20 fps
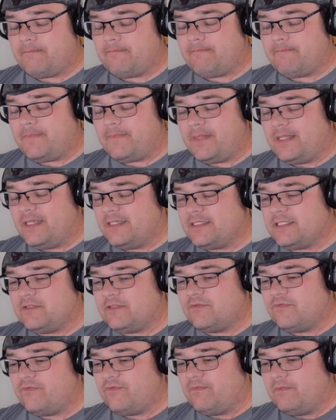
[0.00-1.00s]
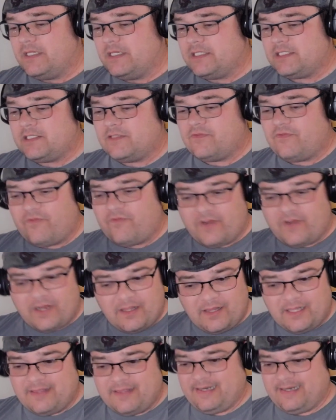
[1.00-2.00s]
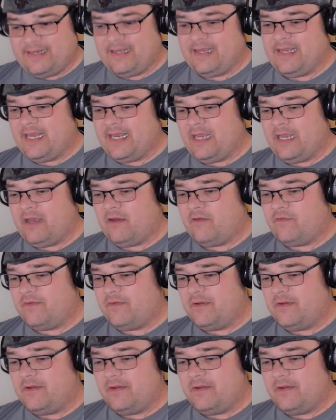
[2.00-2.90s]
this feeling that I have.